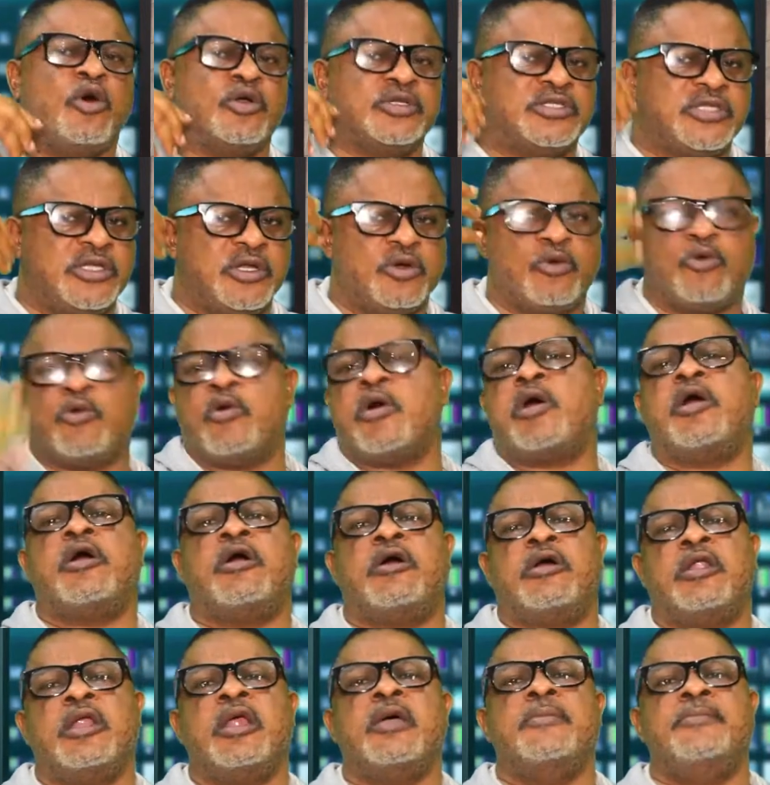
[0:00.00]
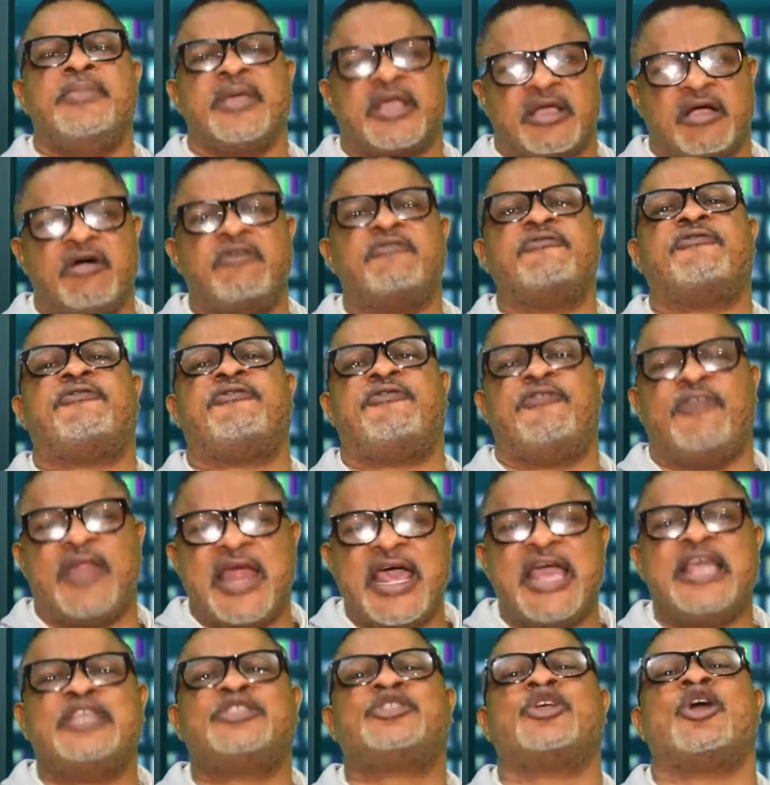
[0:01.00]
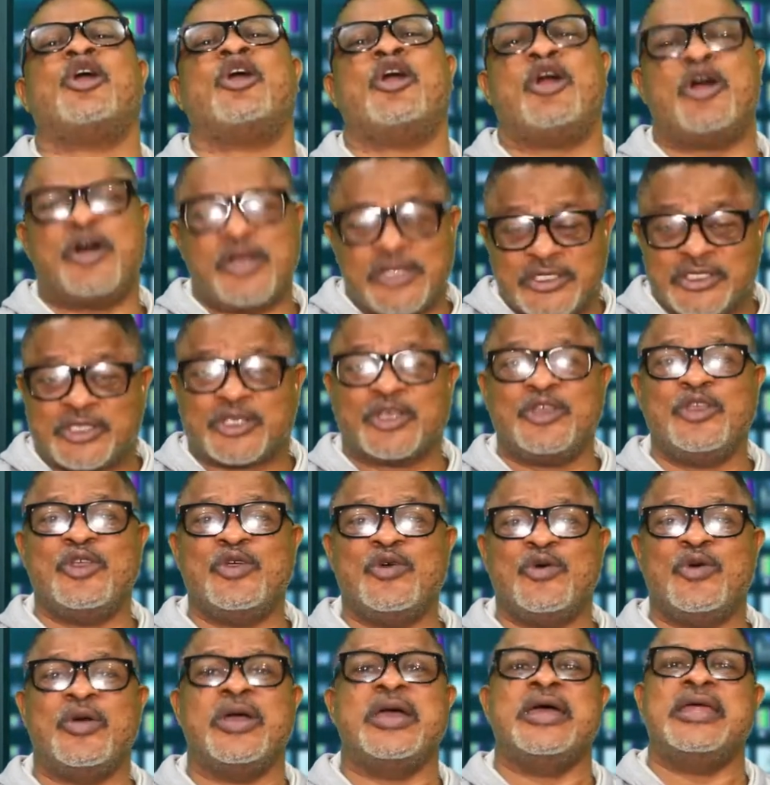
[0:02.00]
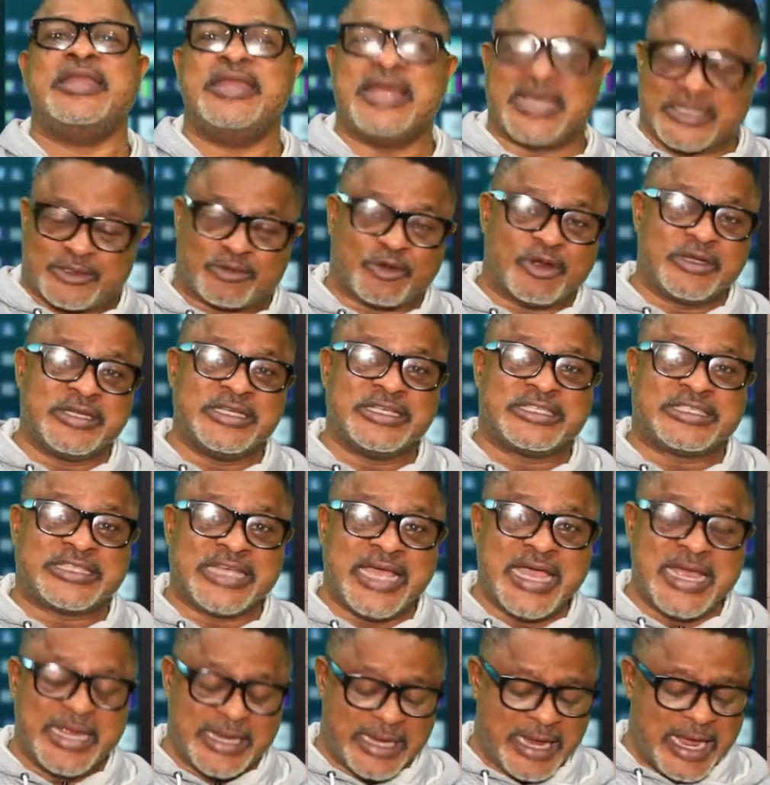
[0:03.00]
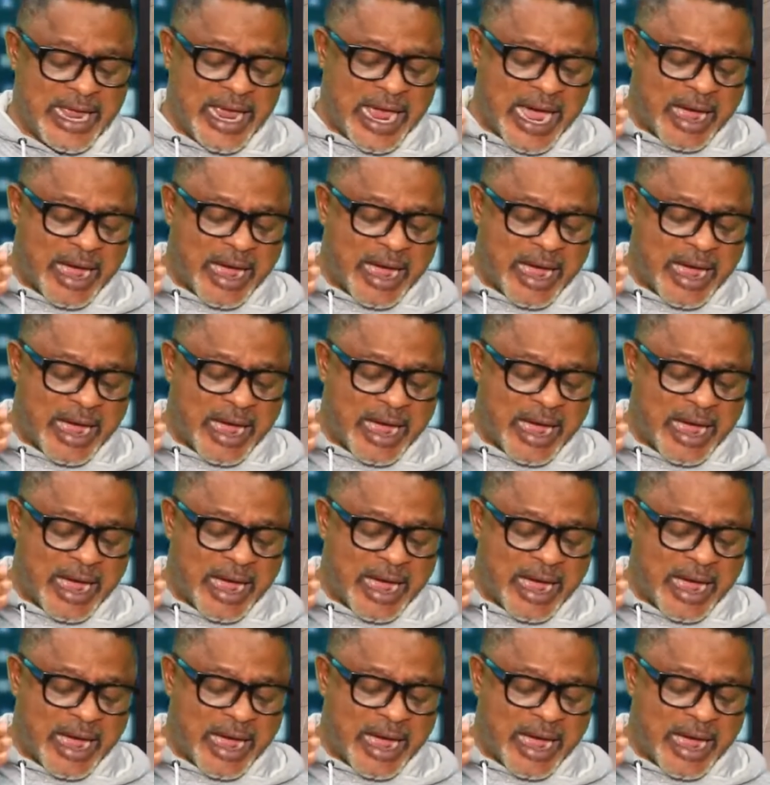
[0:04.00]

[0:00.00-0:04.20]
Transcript: until the word becomes flesh unto you. That's what he's saying.